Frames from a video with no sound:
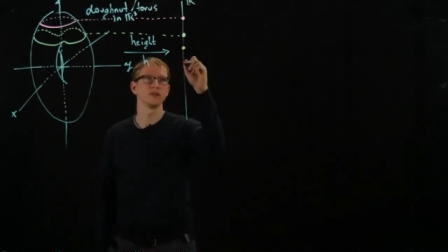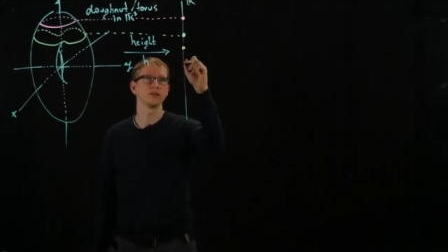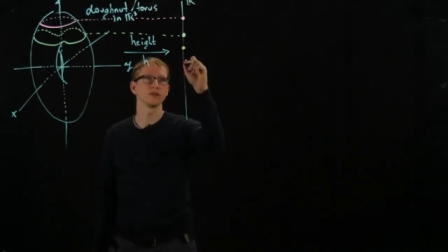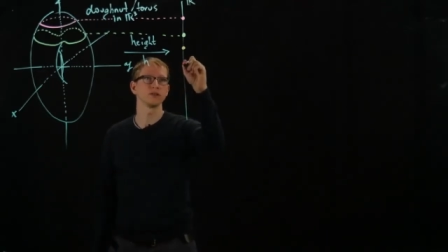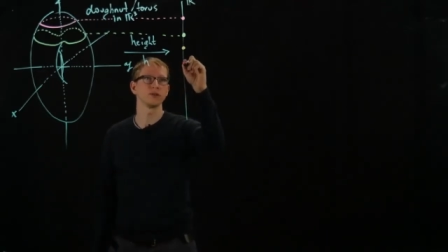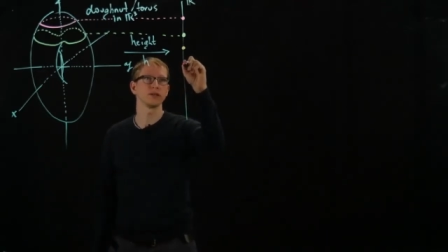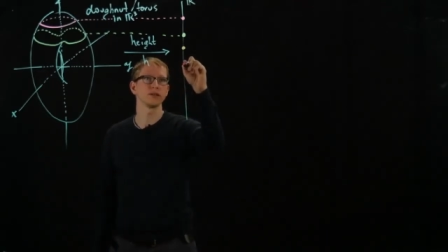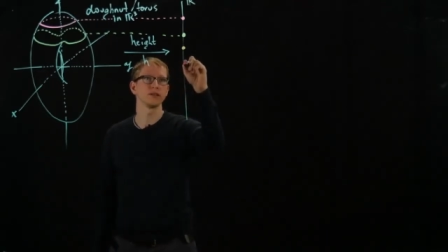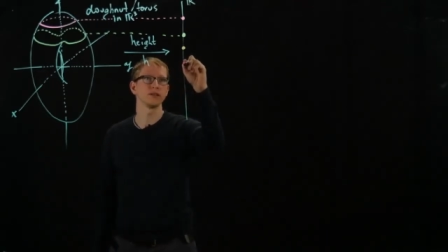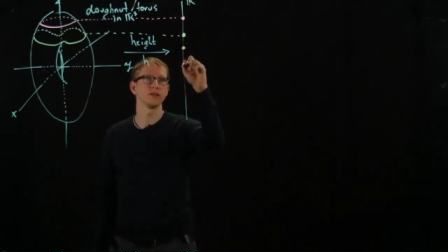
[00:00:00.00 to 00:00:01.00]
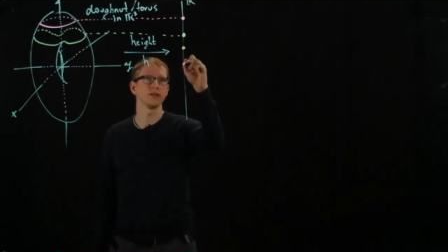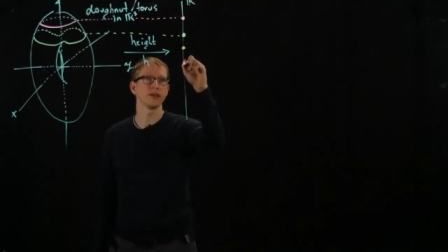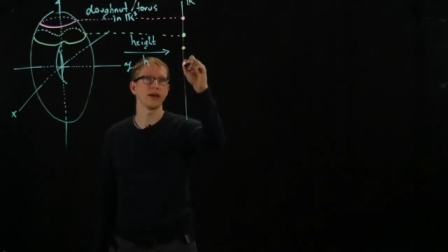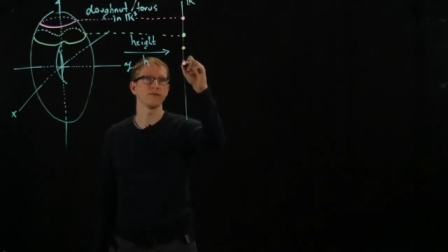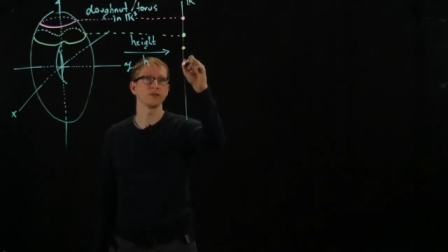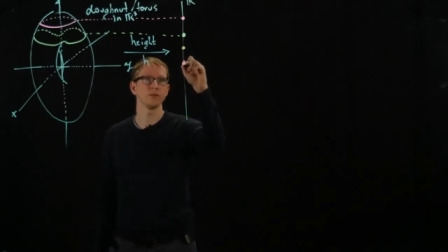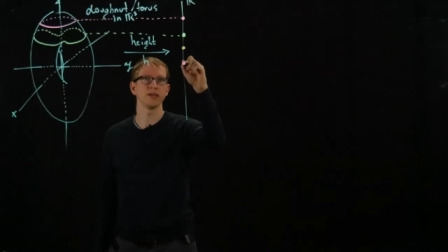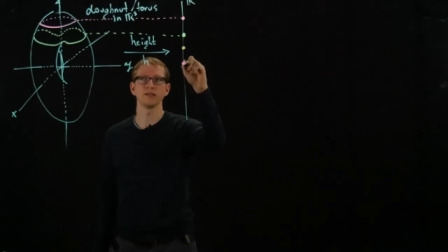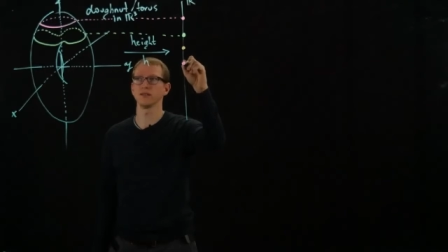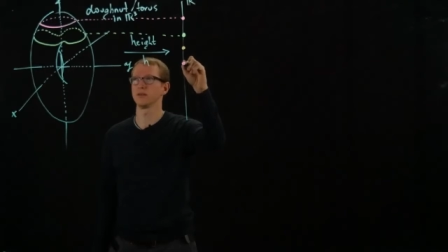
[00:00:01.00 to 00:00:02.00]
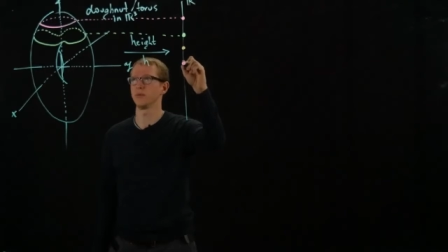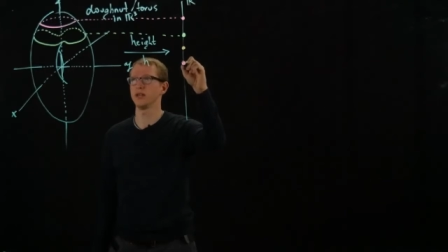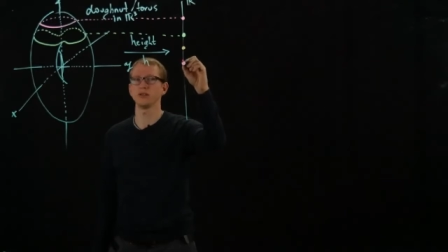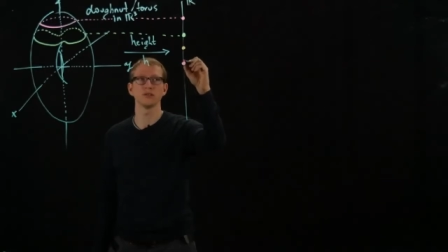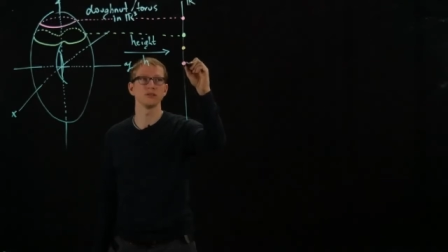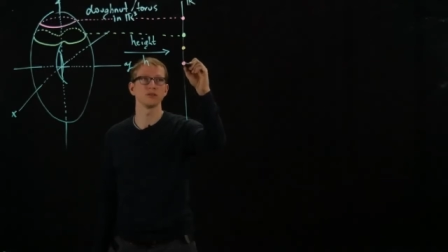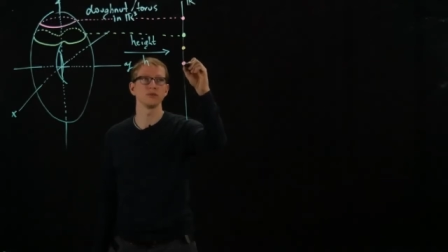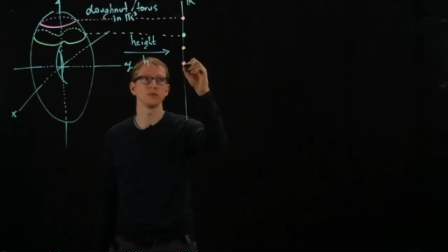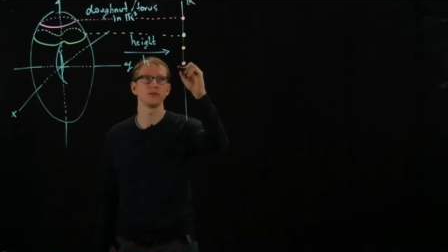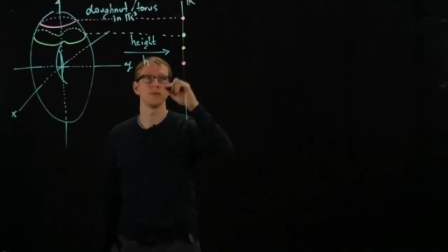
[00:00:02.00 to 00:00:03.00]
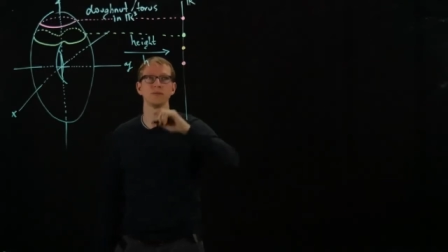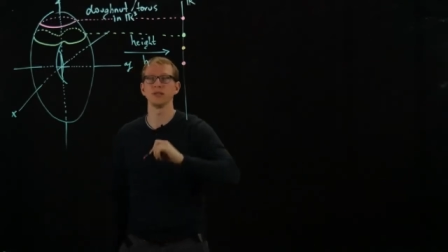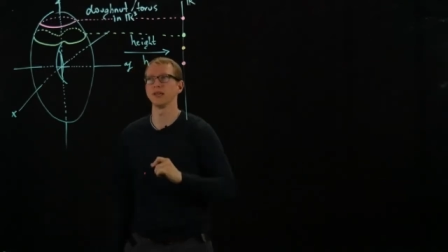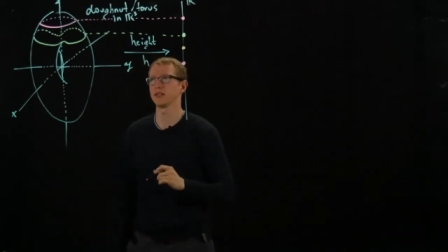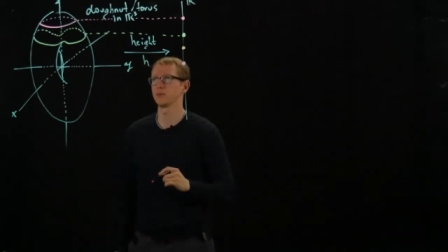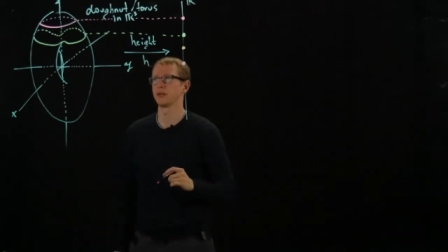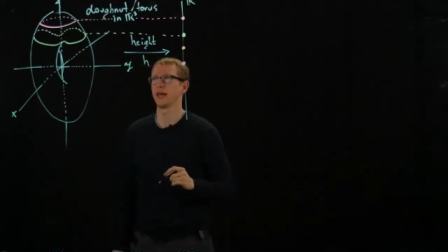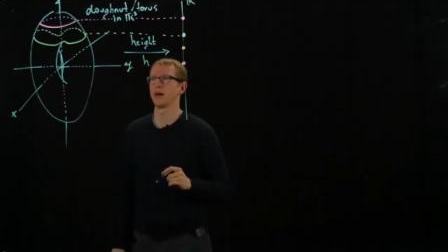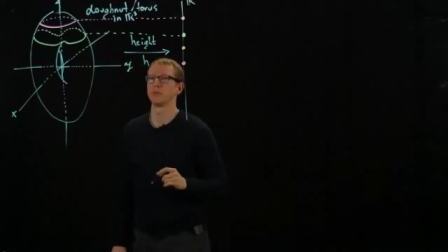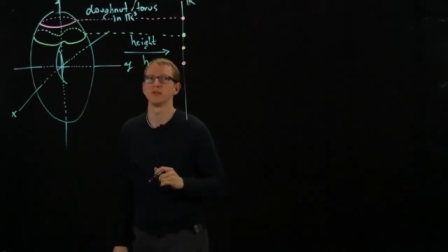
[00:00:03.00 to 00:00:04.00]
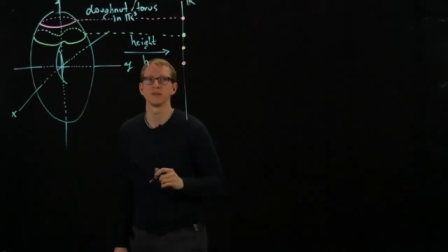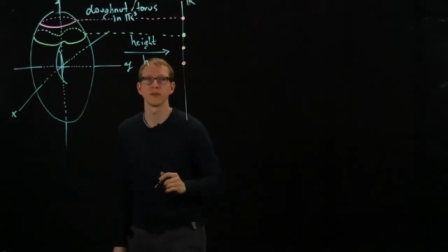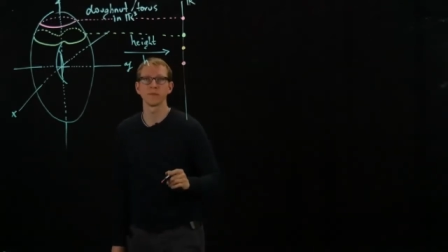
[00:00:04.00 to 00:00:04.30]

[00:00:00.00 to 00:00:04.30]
just so I can have some anticipation so you can maybe guess what happens.